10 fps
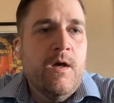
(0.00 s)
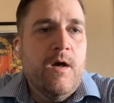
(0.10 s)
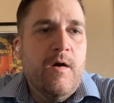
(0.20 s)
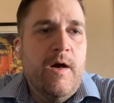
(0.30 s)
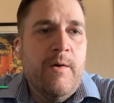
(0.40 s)

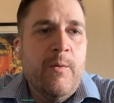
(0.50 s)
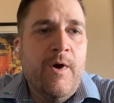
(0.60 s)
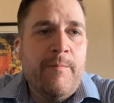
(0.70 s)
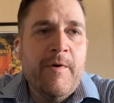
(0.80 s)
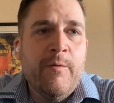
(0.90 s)
right, well,
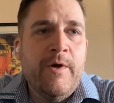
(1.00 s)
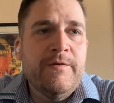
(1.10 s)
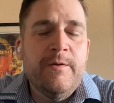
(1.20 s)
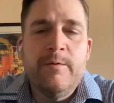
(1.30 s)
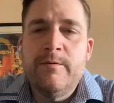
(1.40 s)
welcome everyone
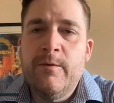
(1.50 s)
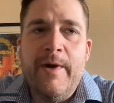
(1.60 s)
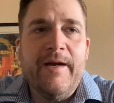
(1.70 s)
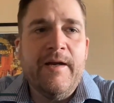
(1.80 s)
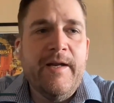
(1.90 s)
to
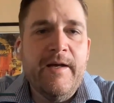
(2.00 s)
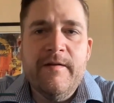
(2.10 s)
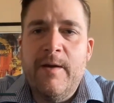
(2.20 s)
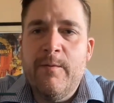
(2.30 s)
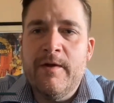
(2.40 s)
DirectConnect.
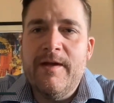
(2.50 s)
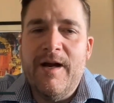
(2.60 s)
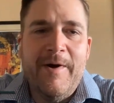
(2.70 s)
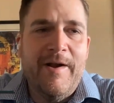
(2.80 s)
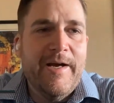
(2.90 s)
Today we're going to talk
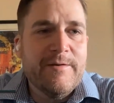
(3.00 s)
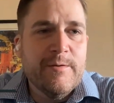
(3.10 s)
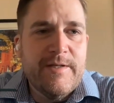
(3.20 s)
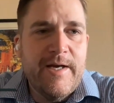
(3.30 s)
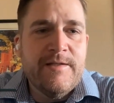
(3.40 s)
about
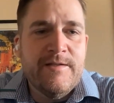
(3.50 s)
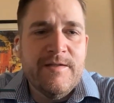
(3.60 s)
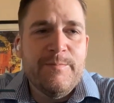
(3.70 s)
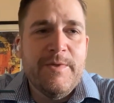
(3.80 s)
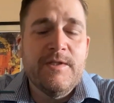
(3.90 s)
exercises
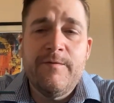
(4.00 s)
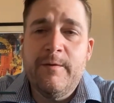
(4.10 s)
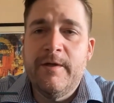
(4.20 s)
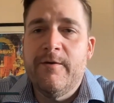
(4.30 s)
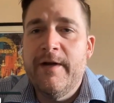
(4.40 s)
and
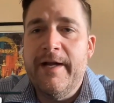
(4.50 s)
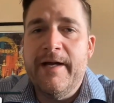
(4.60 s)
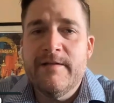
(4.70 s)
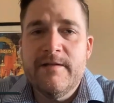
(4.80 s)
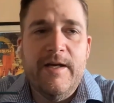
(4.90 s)
specifically
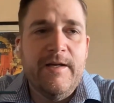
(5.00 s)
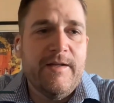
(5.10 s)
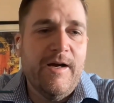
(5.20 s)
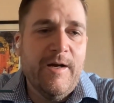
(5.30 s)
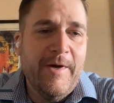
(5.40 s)
GridEx. And to
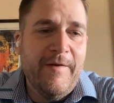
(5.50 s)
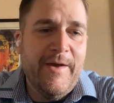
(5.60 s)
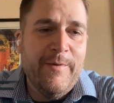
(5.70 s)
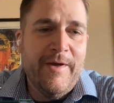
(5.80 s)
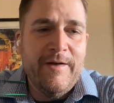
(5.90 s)
talk about
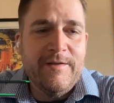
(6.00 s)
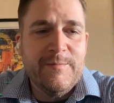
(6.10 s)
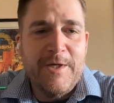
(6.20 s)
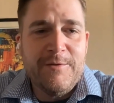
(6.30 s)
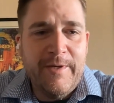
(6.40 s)
that, we got a special